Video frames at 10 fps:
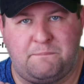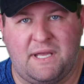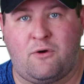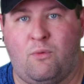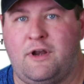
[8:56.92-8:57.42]

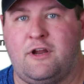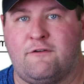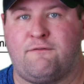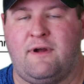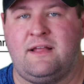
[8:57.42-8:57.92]
pick one of your
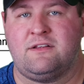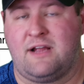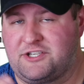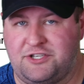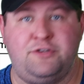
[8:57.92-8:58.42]
friends, or
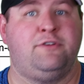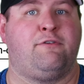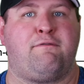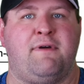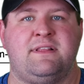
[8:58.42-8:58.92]
actually 2 of
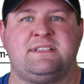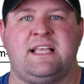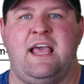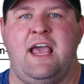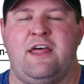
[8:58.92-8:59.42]
your
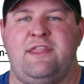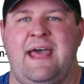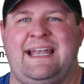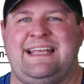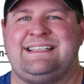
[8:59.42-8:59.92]
friends,
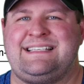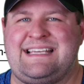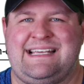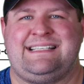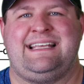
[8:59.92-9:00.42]
that is
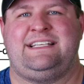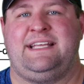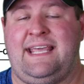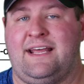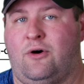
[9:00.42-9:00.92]
easy
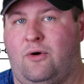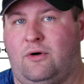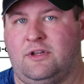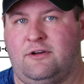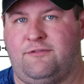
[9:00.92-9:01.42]
to get a
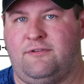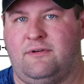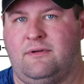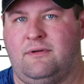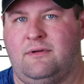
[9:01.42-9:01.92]
hold of.
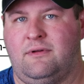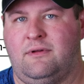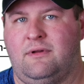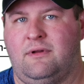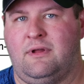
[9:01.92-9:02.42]

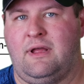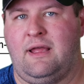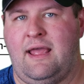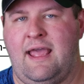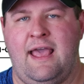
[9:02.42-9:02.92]

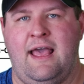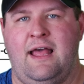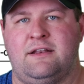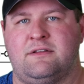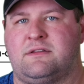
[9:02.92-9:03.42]

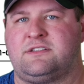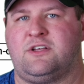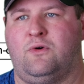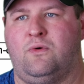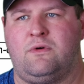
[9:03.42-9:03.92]
And
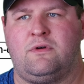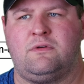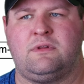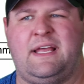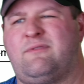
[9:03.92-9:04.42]
so,
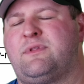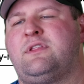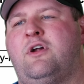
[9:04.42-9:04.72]
like with the